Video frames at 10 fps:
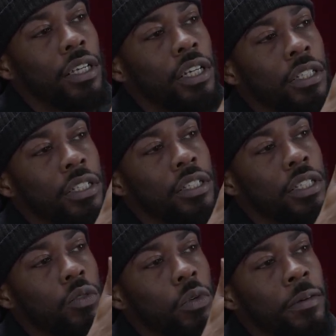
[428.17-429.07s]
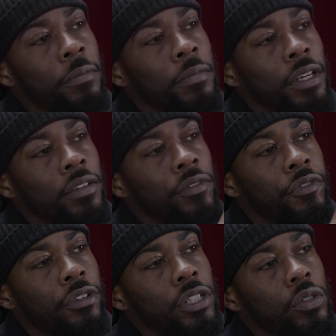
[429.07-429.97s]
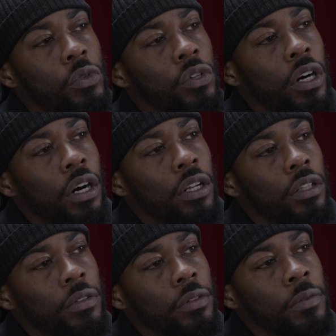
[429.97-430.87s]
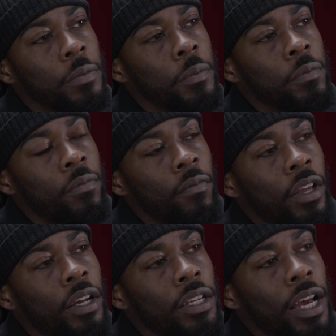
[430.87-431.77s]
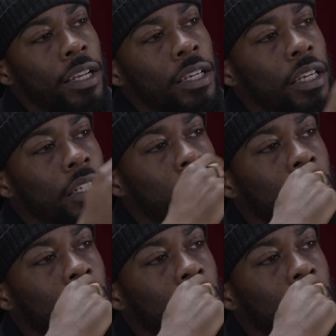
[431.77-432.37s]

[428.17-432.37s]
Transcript: can swim in fresh water and alligators